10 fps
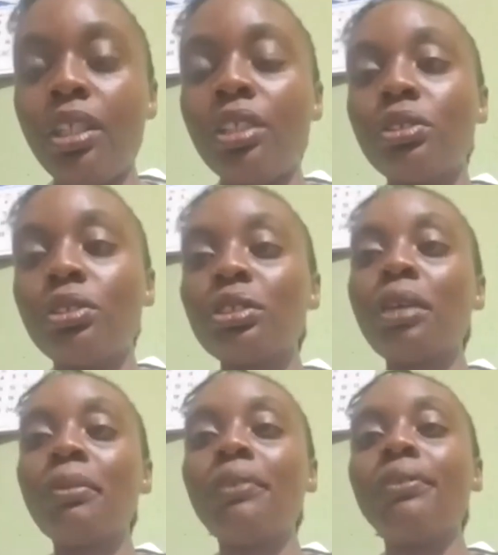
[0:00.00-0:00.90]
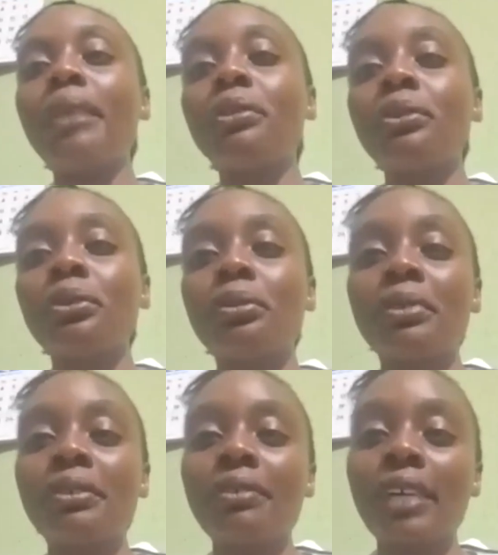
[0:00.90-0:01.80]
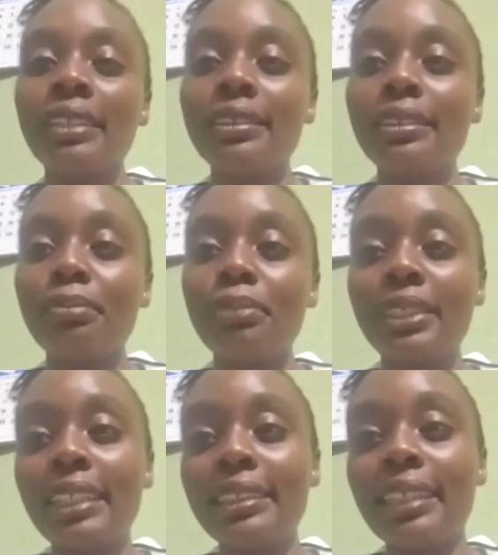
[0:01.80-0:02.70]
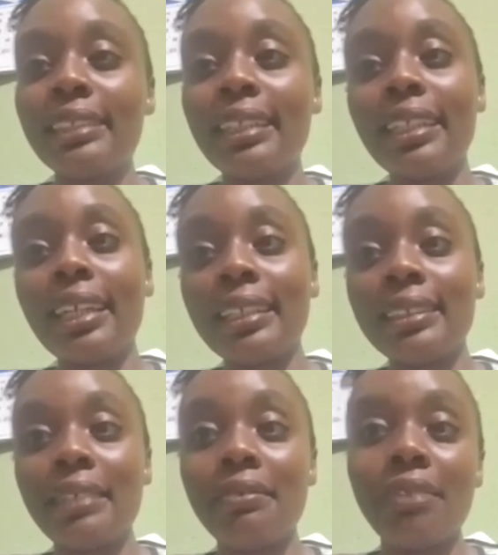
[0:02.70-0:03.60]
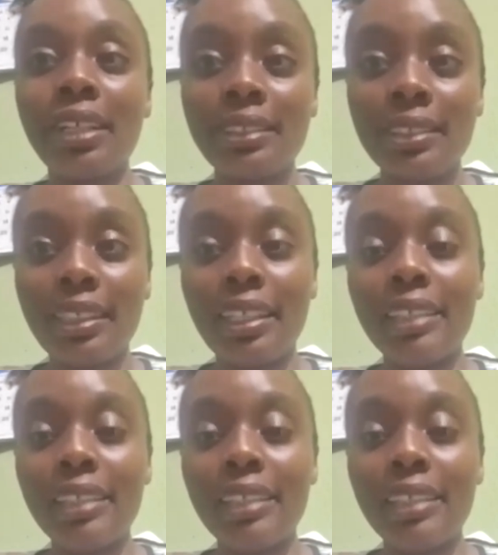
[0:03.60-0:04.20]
So, some of them could present as early as infancy, that